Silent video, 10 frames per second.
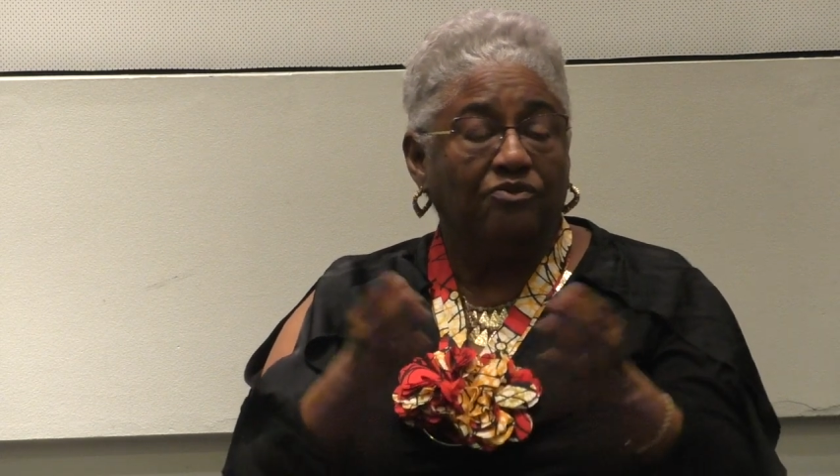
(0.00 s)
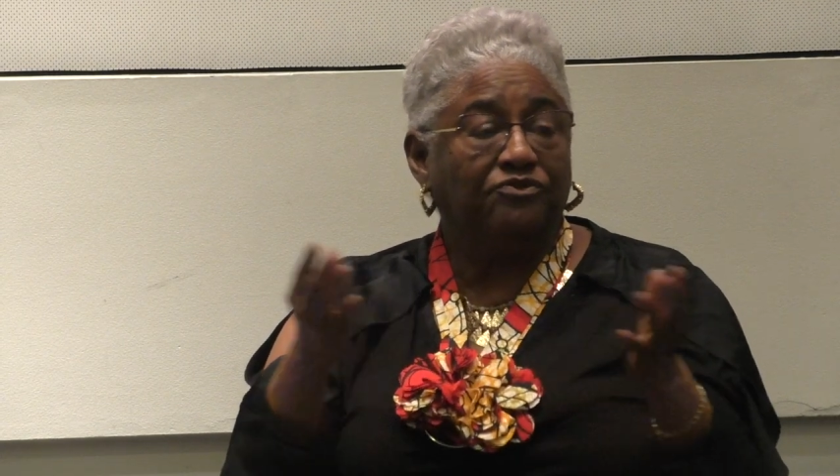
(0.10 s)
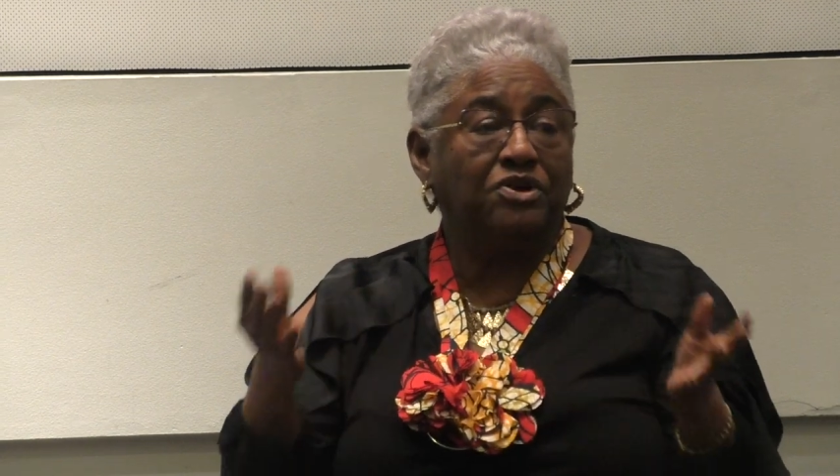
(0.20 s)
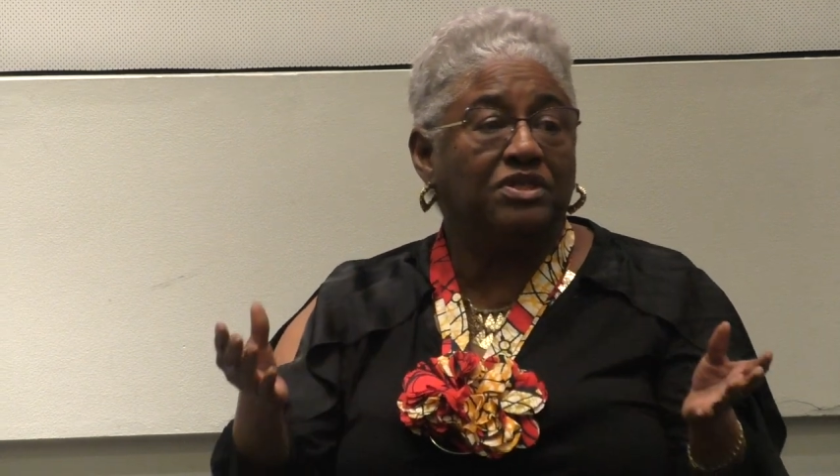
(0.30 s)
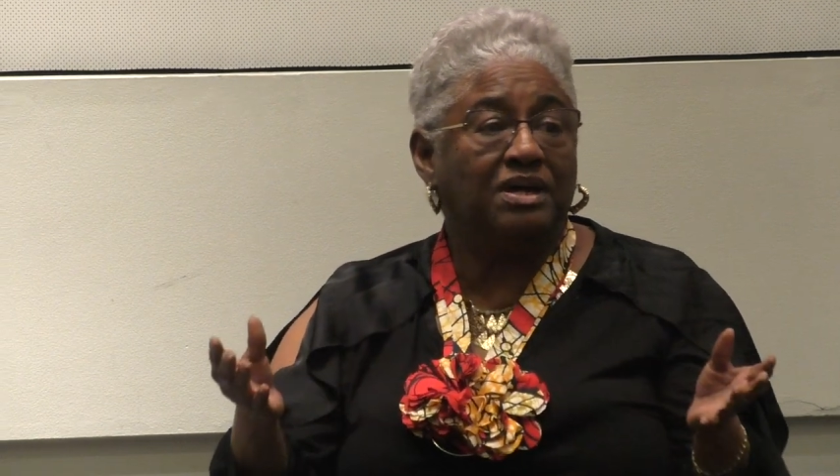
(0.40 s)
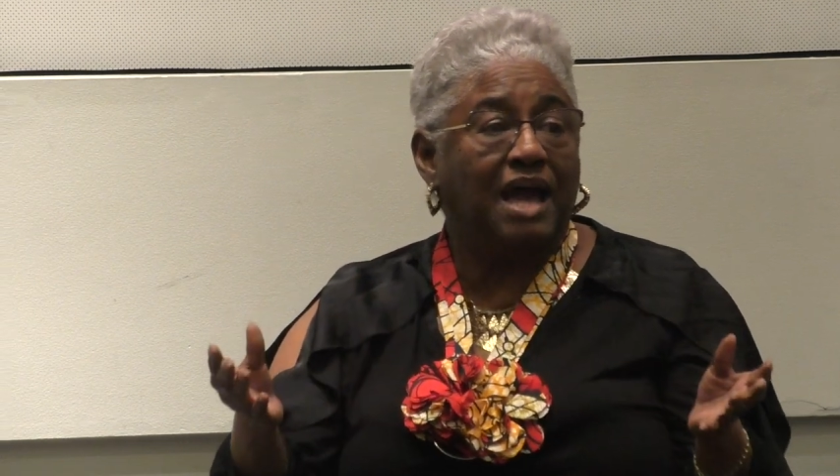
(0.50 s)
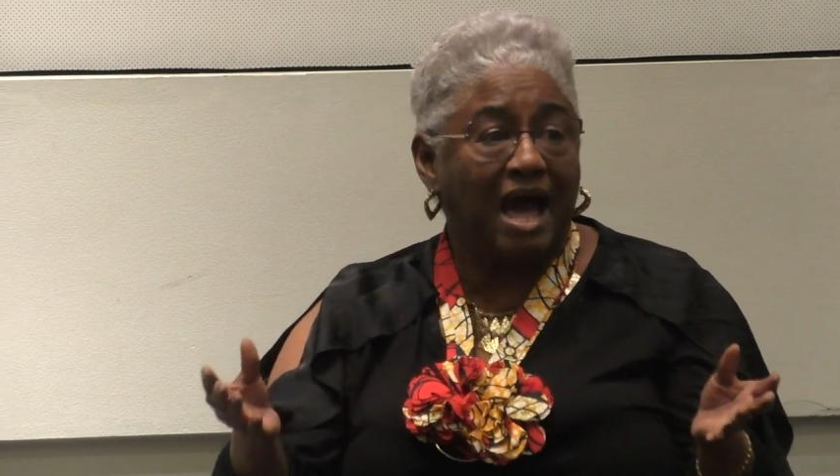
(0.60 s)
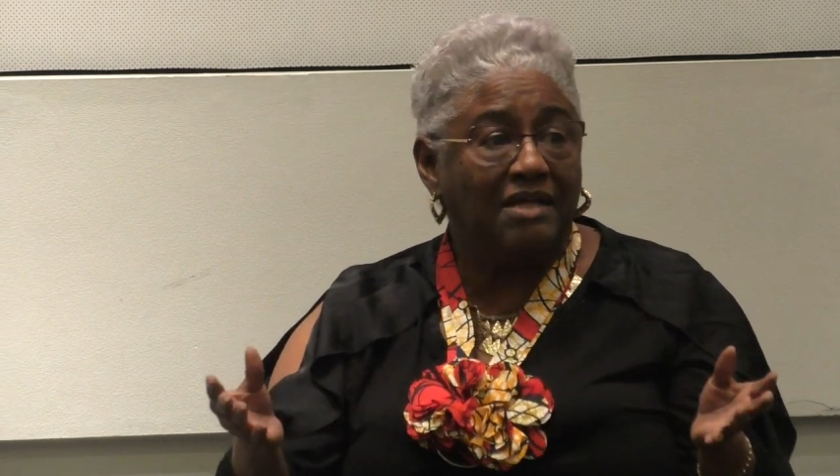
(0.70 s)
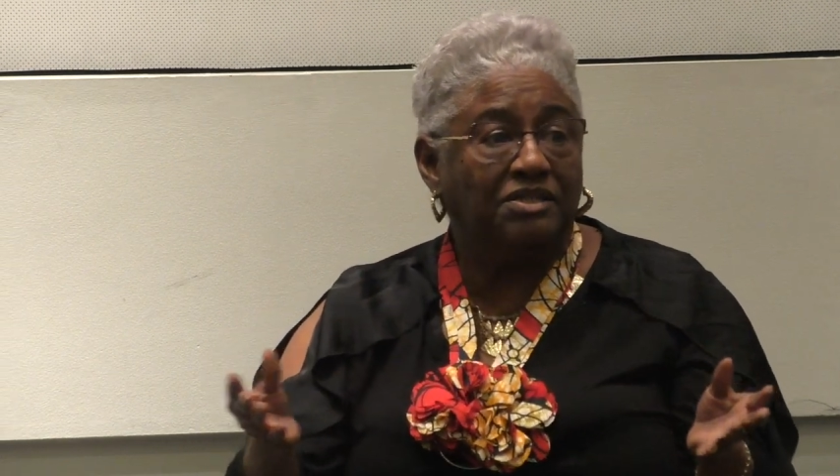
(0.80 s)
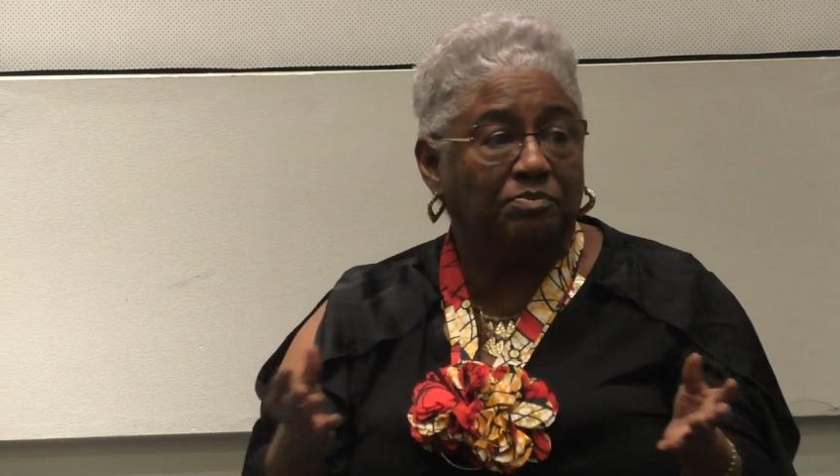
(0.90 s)
for the
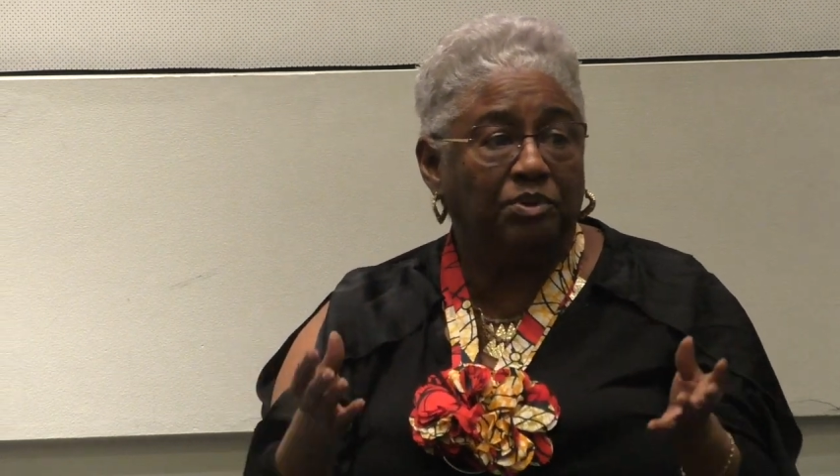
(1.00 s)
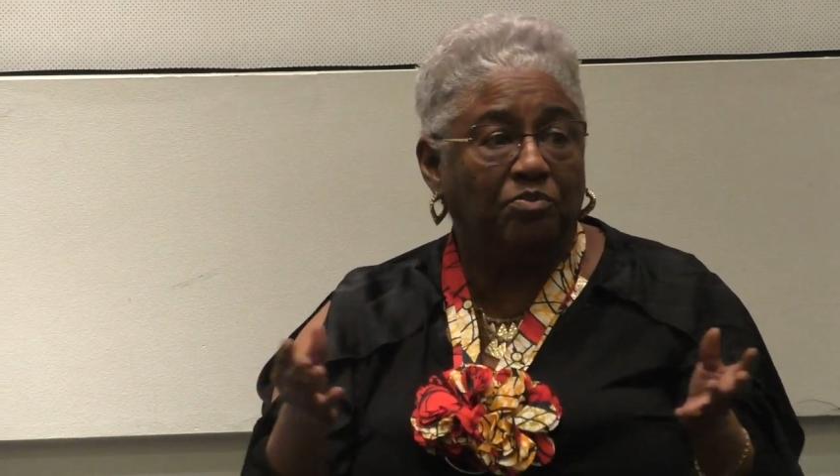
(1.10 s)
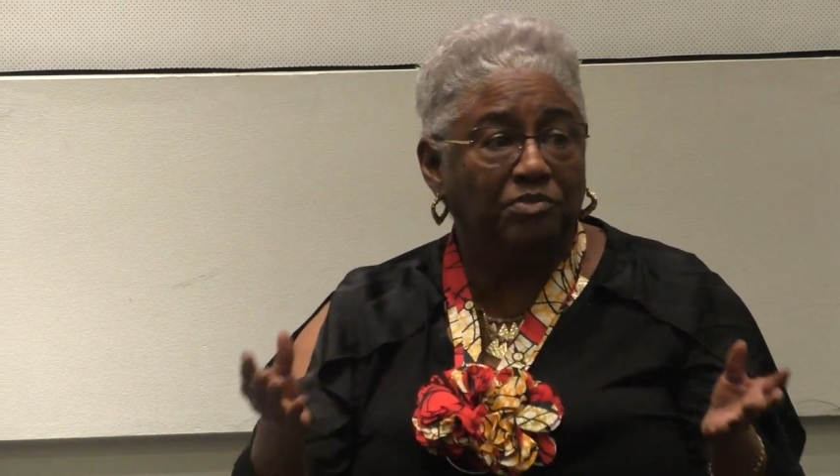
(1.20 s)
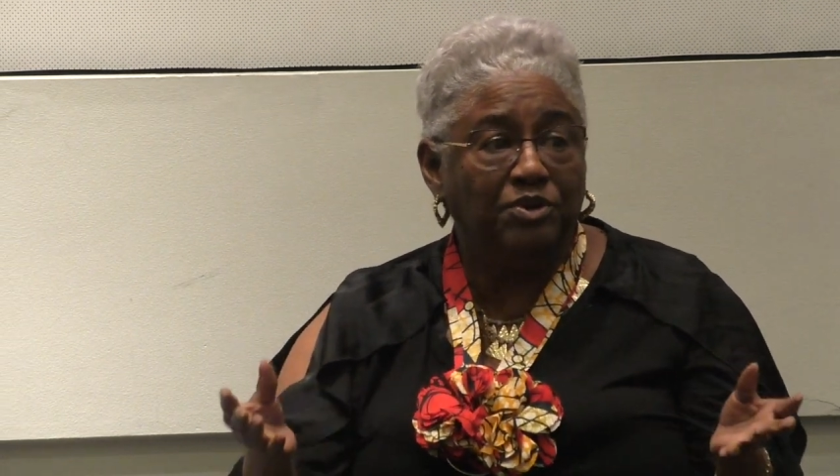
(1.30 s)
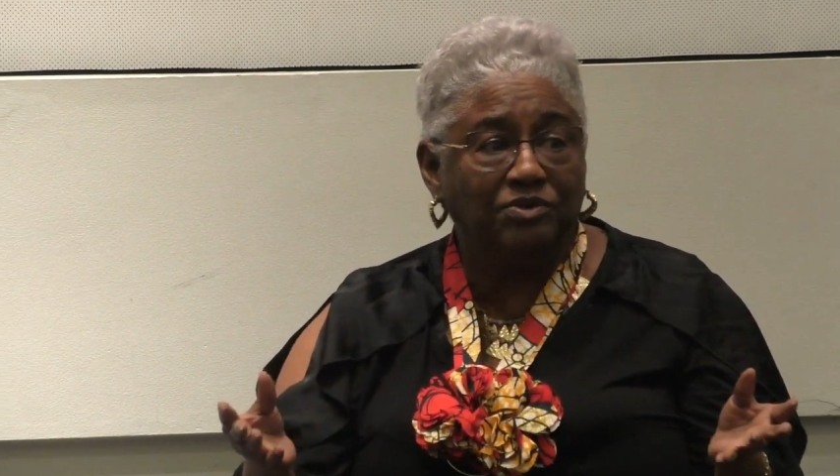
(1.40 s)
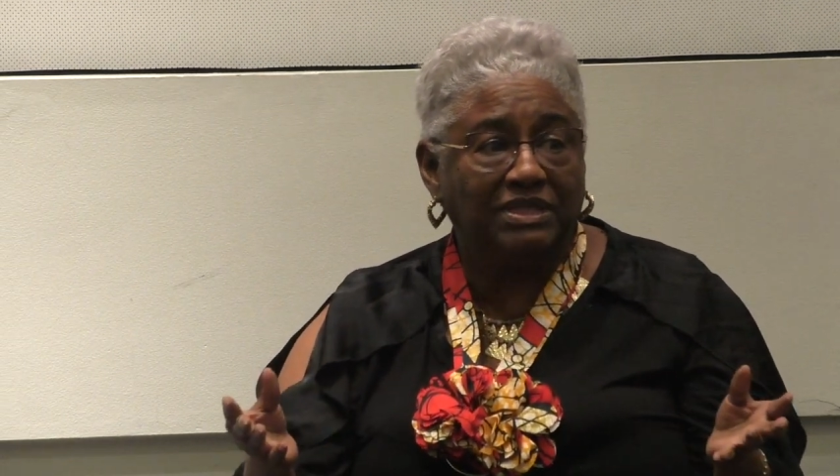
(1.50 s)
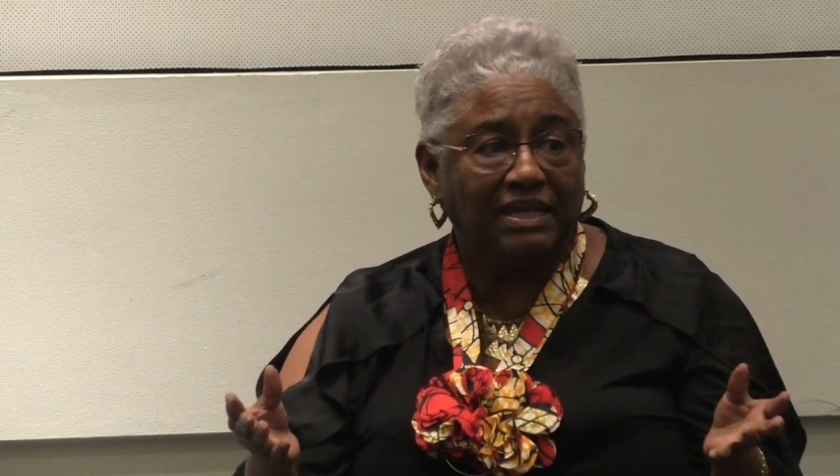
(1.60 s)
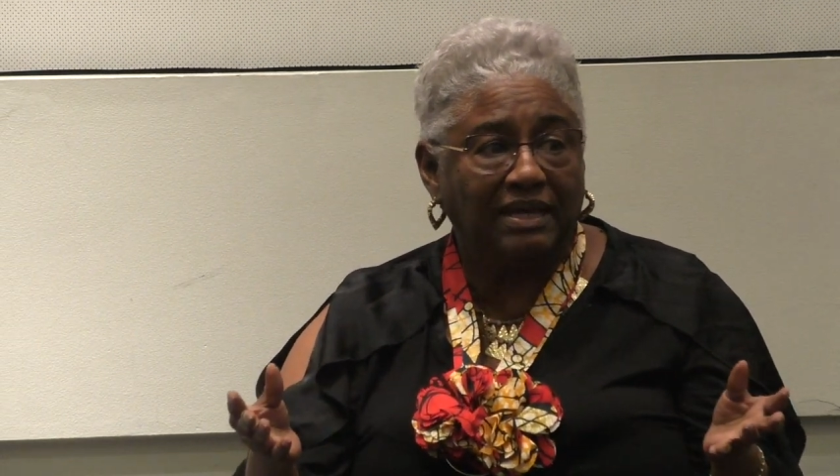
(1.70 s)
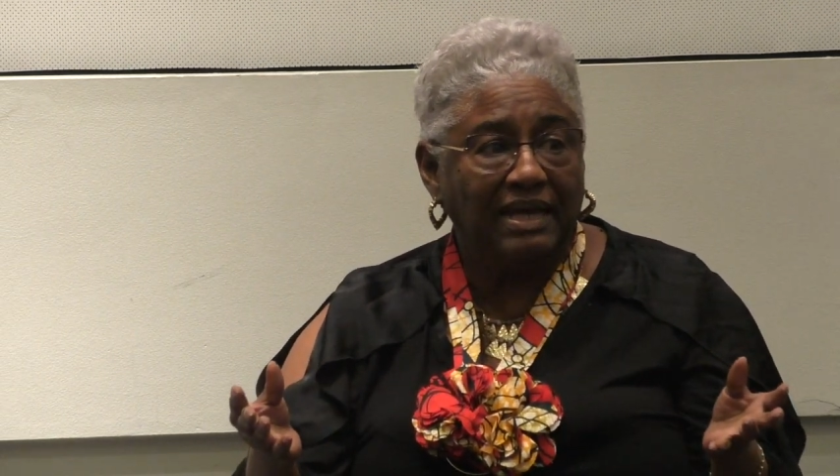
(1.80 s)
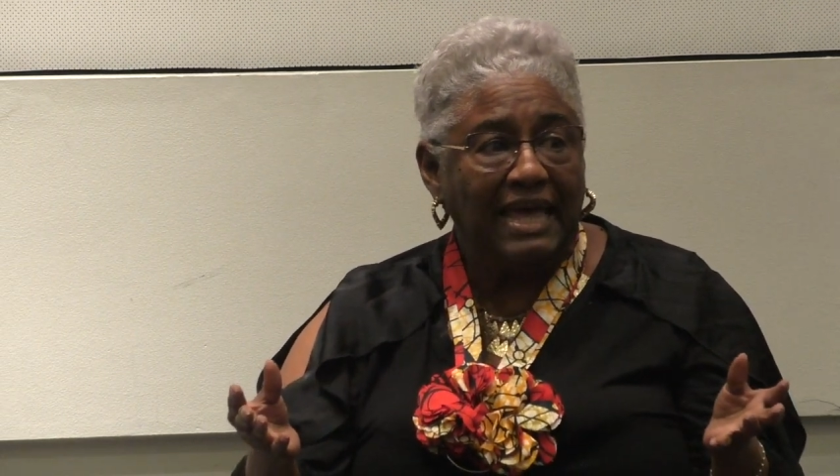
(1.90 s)
gospel music